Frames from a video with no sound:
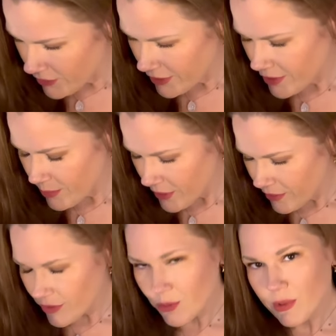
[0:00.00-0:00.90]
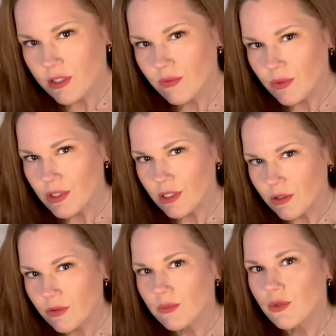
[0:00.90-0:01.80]
Six of Pentacles speaks for
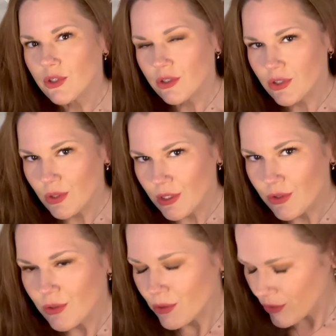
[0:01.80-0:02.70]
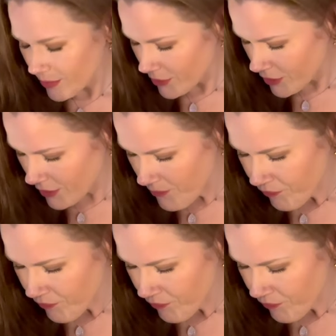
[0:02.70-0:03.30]
itself, more so as you enter the month.